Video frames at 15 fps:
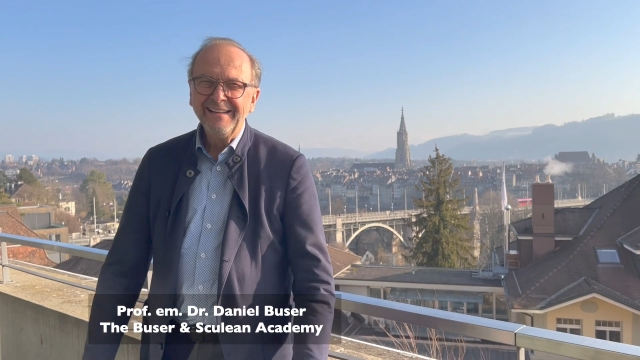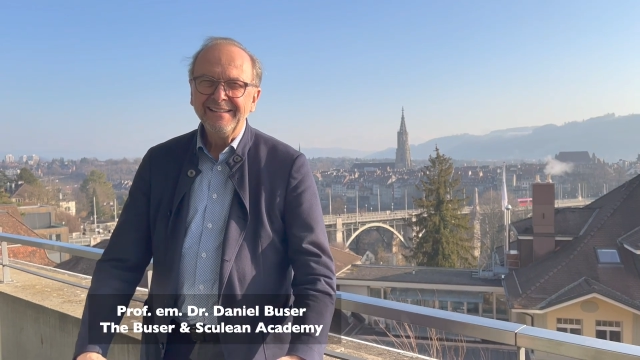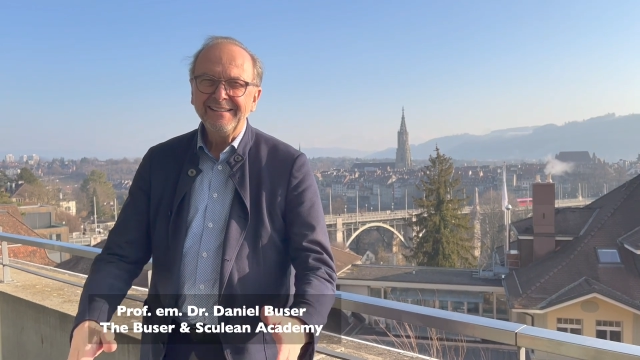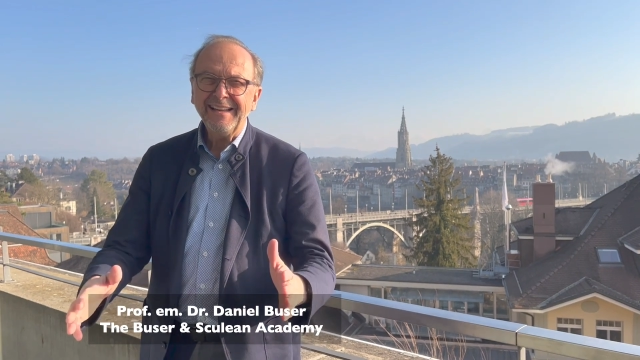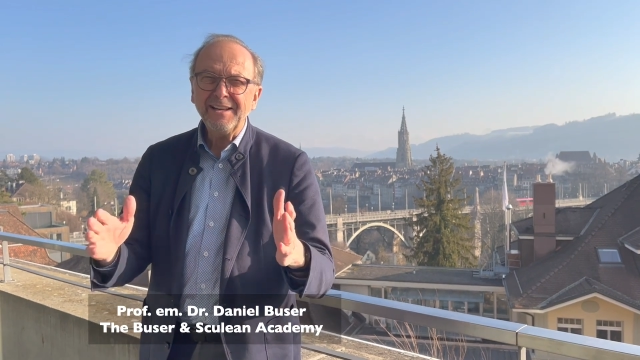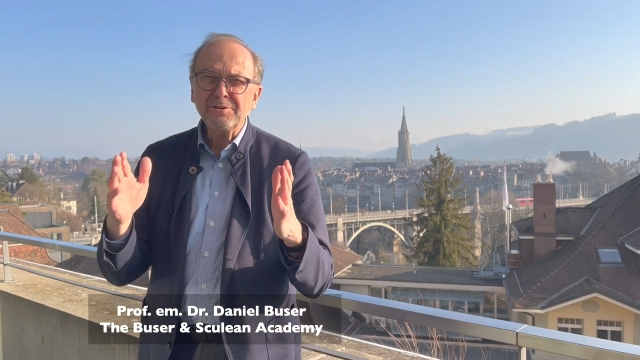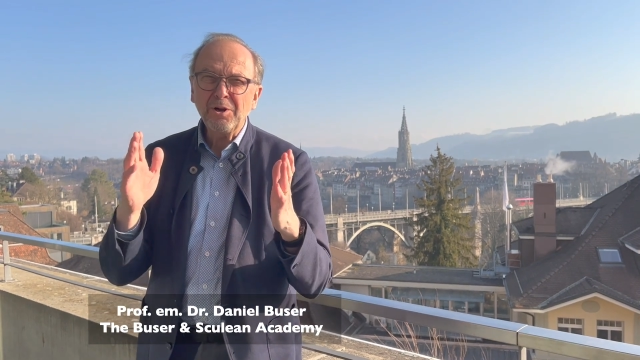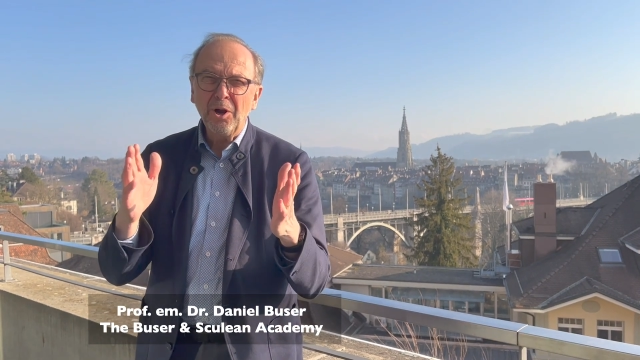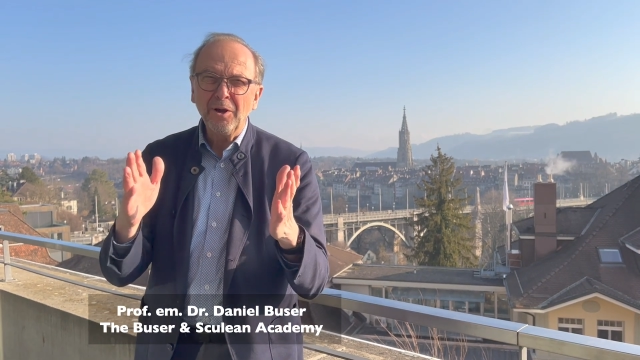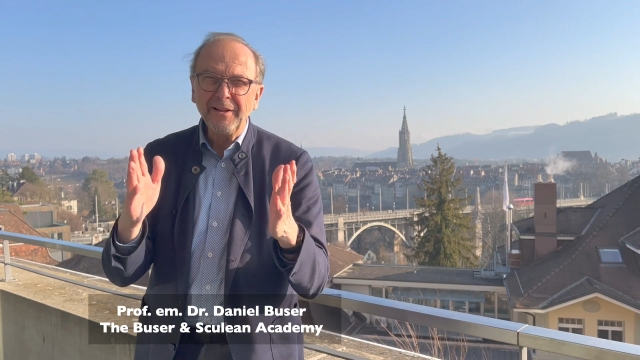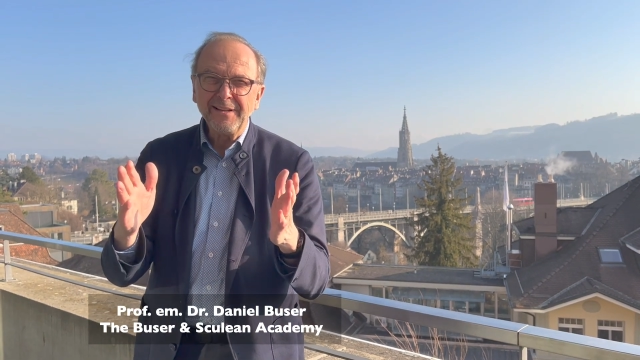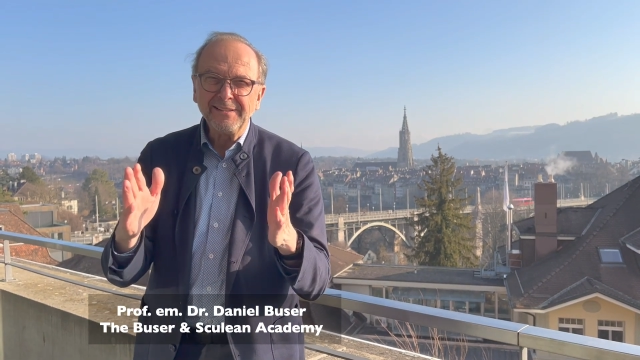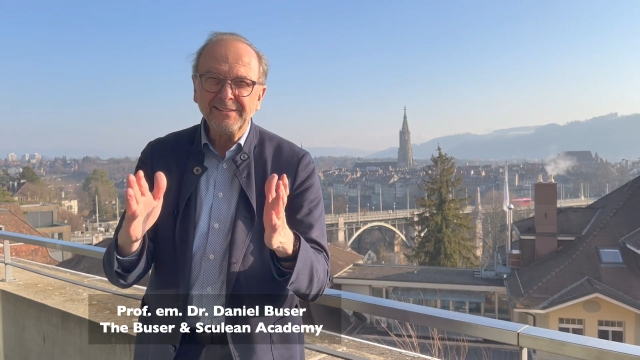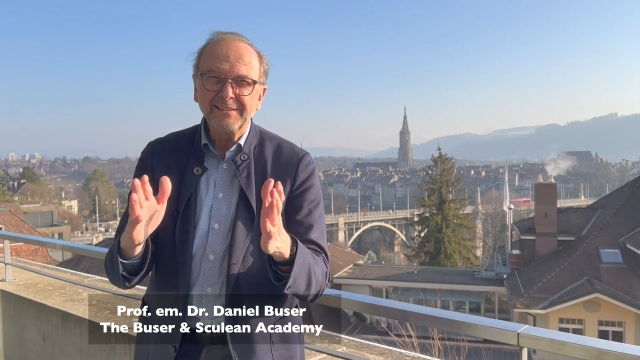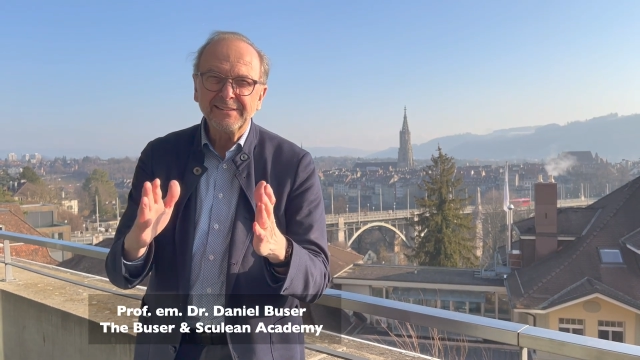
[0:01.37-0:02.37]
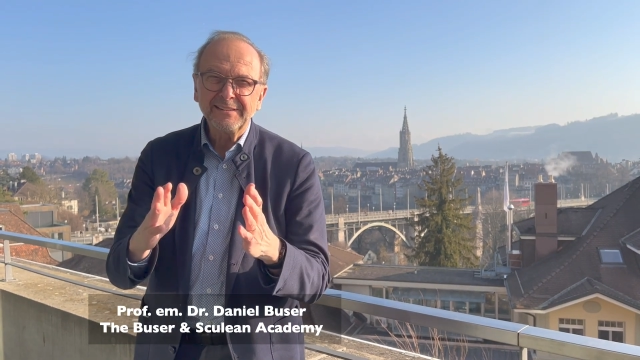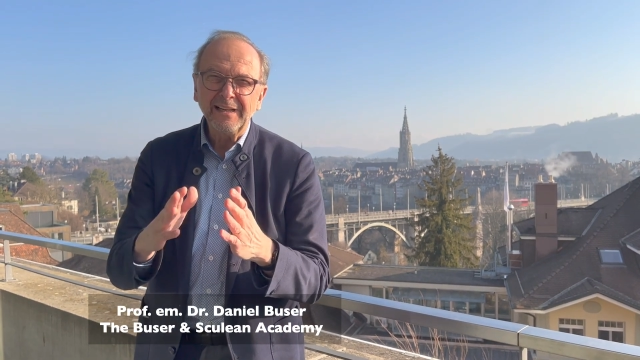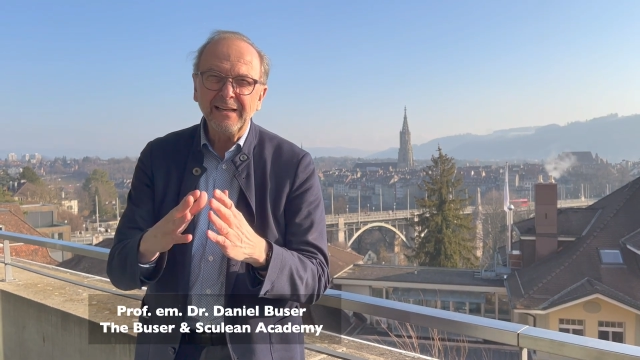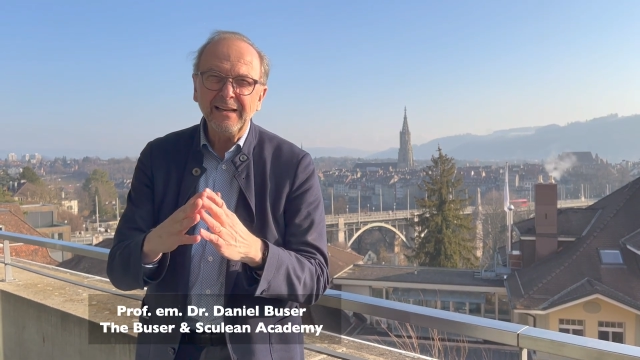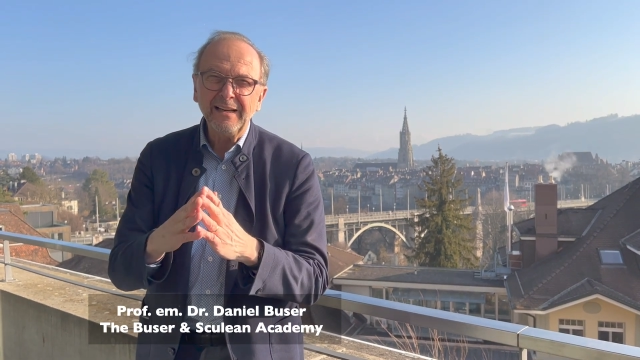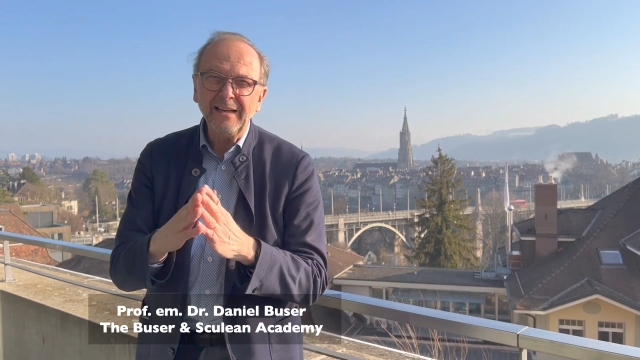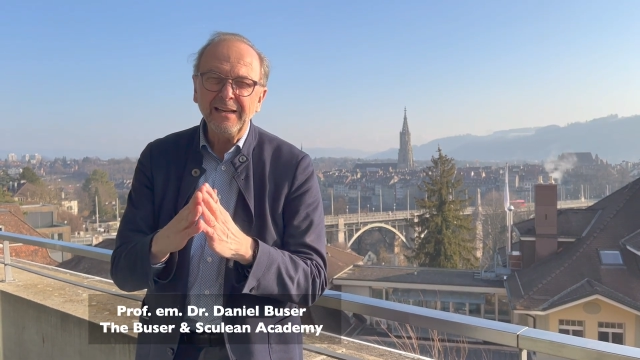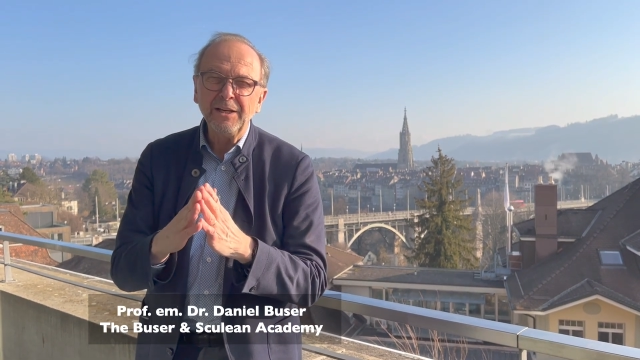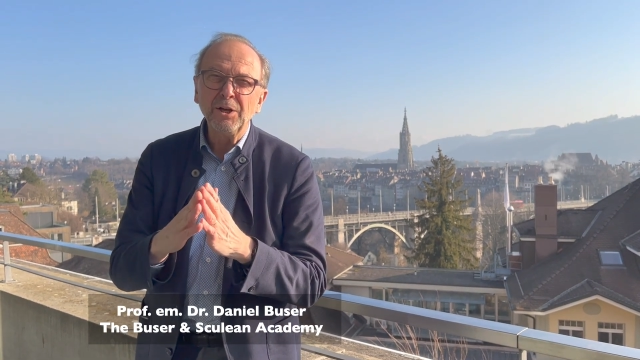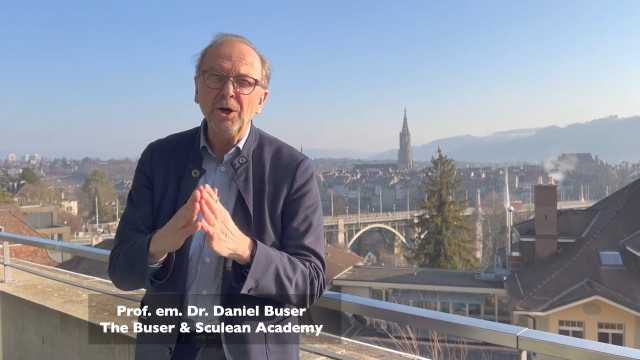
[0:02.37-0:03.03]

Dear colleagues, uh, in